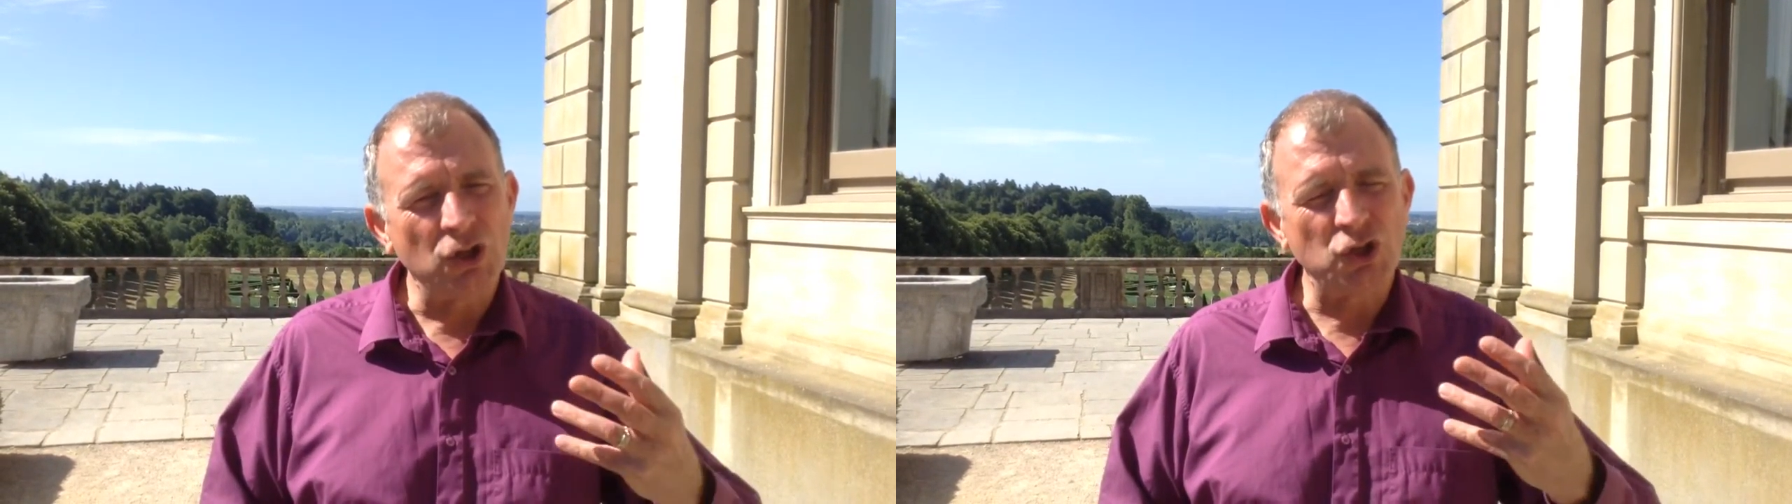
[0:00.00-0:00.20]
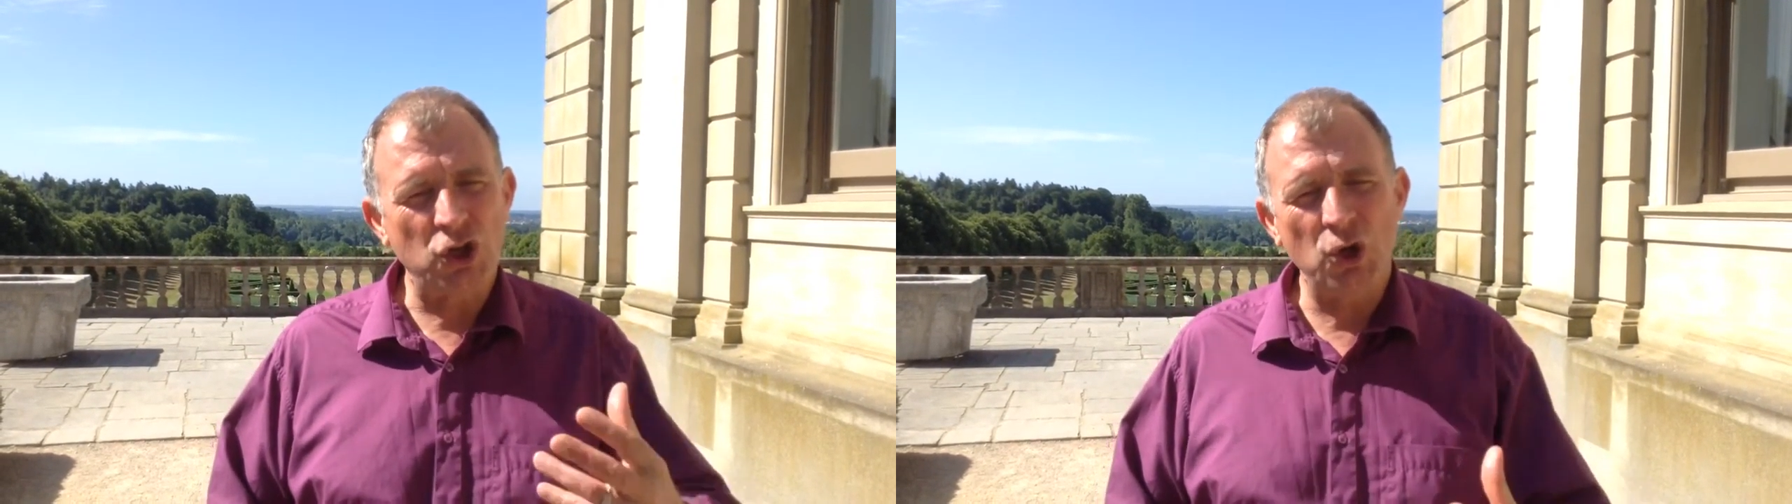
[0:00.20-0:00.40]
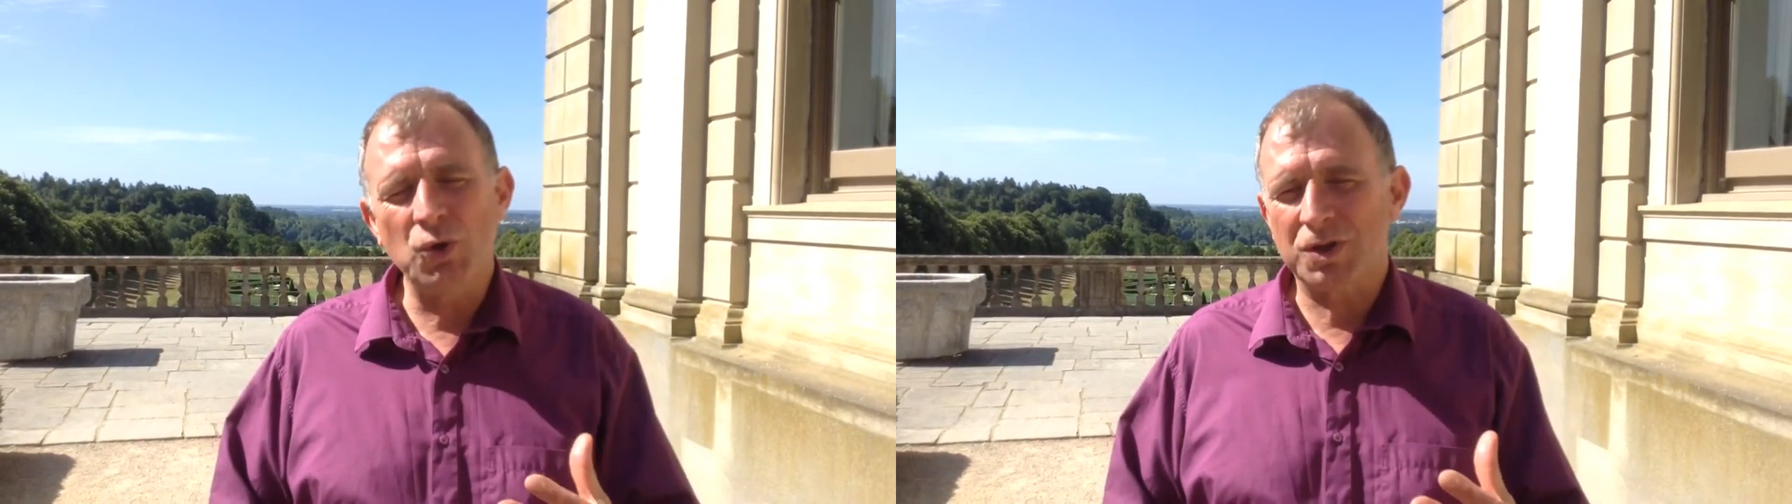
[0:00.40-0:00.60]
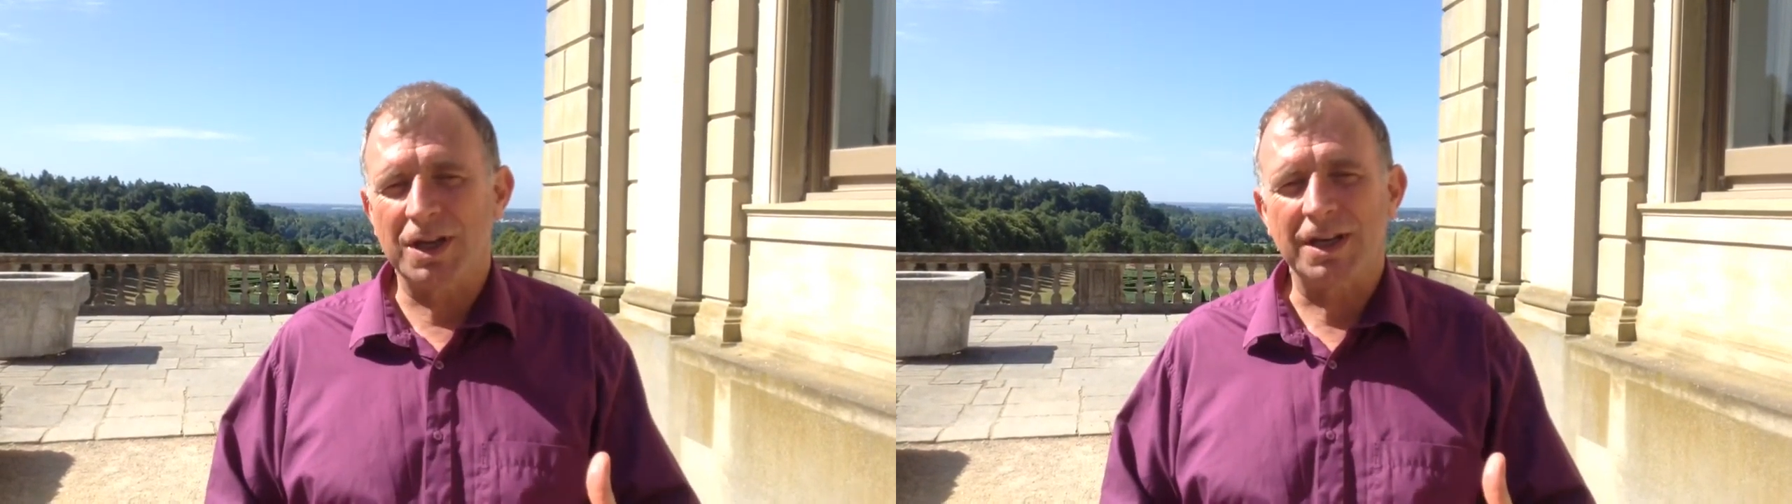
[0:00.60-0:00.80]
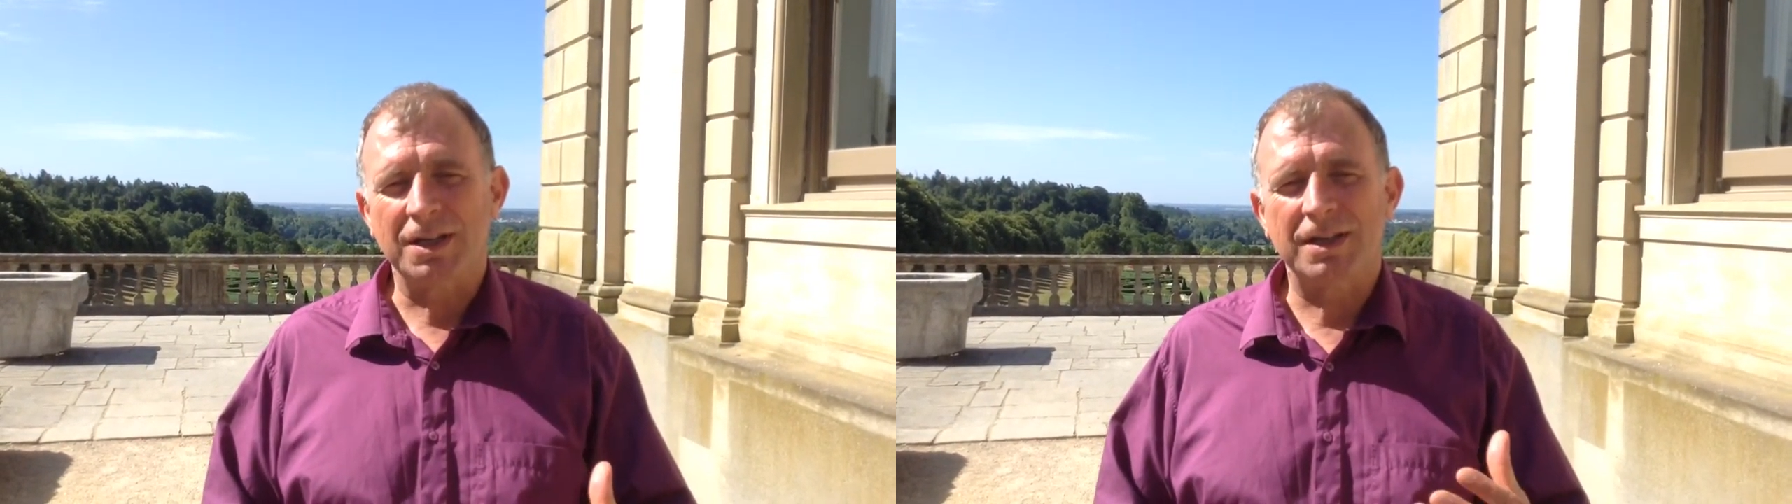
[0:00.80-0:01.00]
and
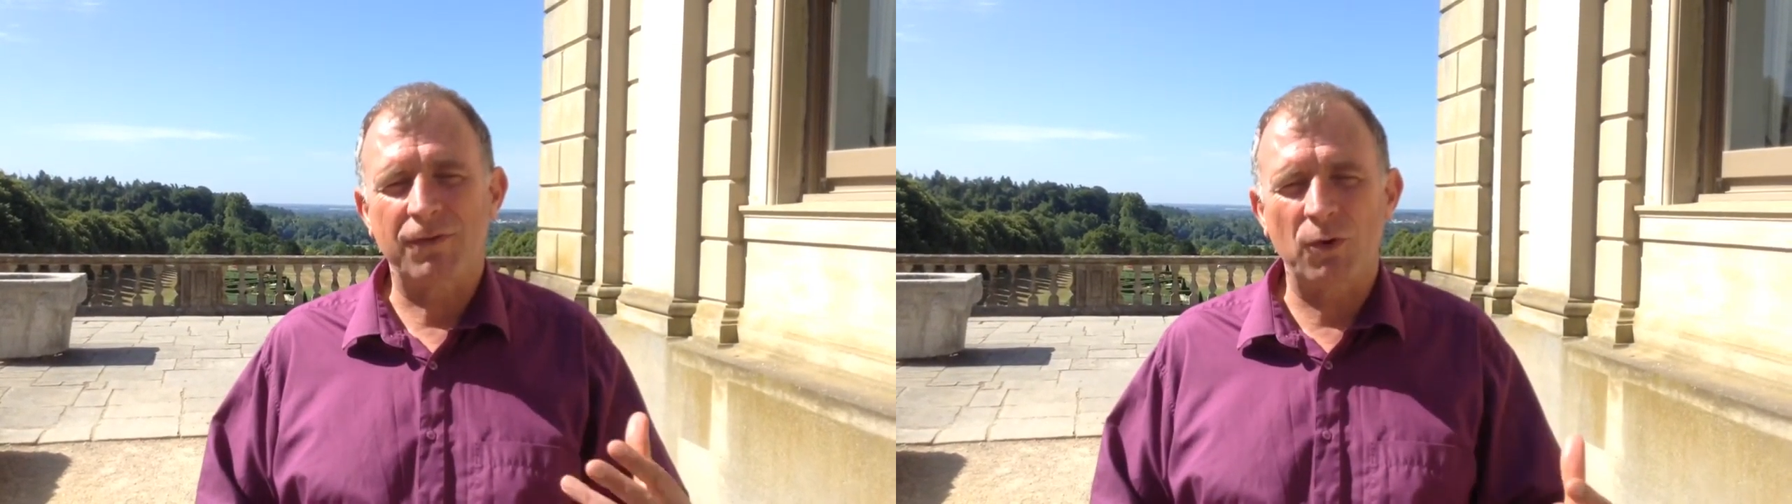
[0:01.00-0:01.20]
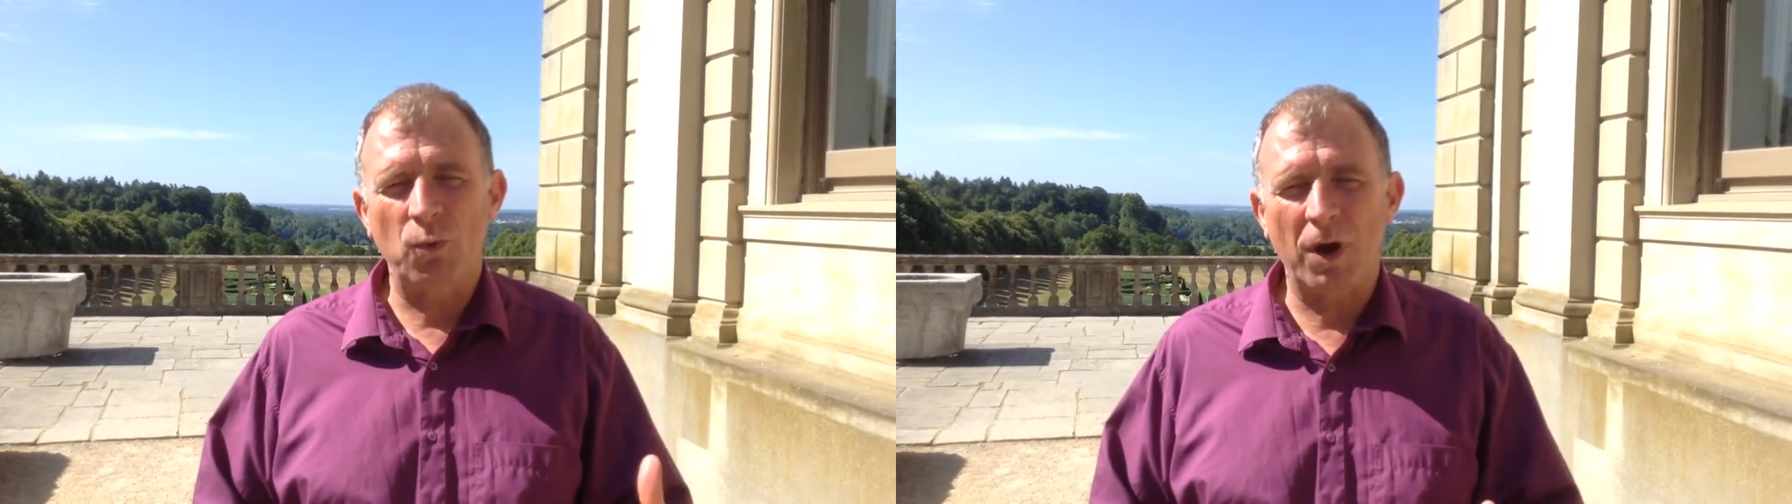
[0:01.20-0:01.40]
choosing different